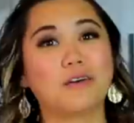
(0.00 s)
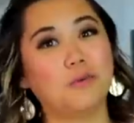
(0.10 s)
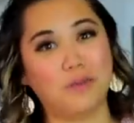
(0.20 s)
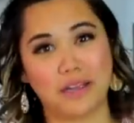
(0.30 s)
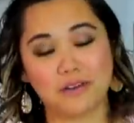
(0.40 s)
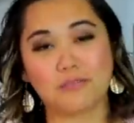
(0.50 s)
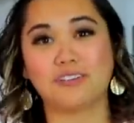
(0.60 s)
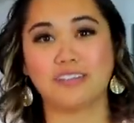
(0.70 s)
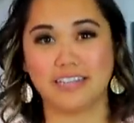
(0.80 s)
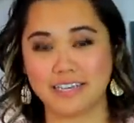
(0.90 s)
quick
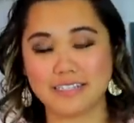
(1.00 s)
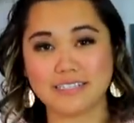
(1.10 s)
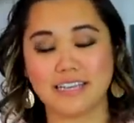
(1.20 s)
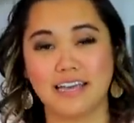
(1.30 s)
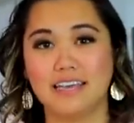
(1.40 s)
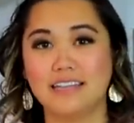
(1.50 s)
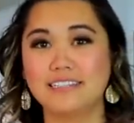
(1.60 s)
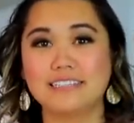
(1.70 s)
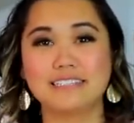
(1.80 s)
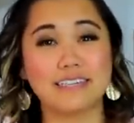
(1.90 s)
release.
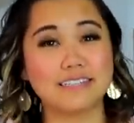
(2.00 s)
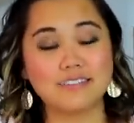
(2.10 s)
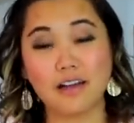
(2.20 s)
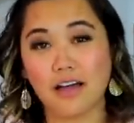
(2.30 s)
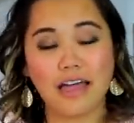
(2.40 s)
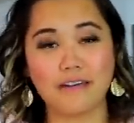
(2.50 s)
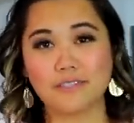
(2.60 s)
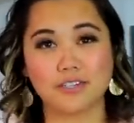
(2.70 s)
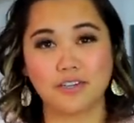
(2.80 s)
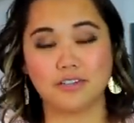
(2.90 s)
This does not have
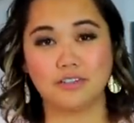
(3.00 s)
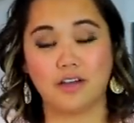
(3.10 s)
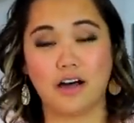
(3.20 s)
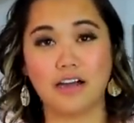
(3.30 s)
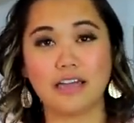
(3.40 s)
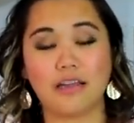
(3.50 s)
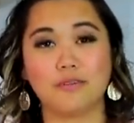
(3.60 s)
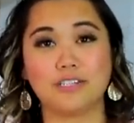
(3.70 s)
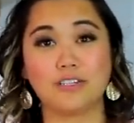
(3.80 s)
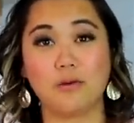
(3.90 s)
to cook long, and
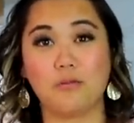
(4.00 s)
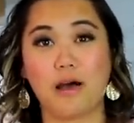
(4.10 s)
we don't